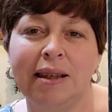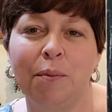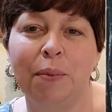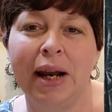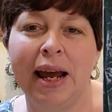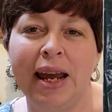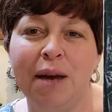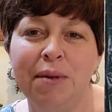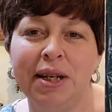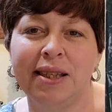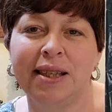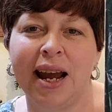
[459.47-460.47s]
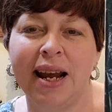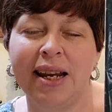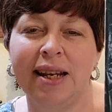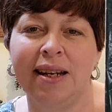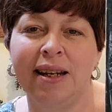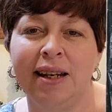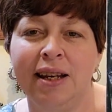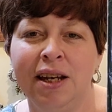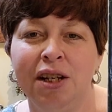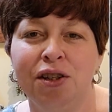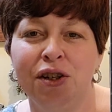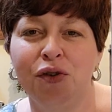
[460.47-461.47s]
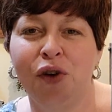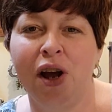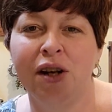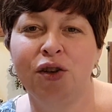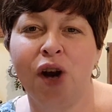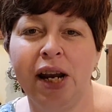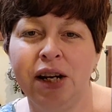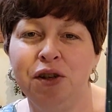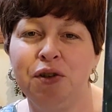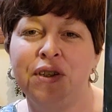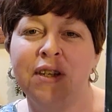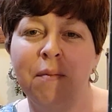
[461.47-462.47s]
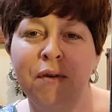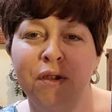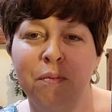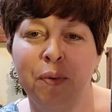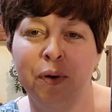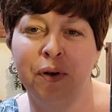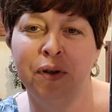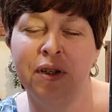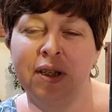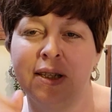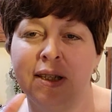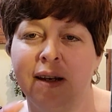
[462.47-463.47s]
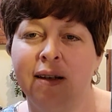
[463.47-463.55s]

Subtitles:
but I am excited to try to do some of the birds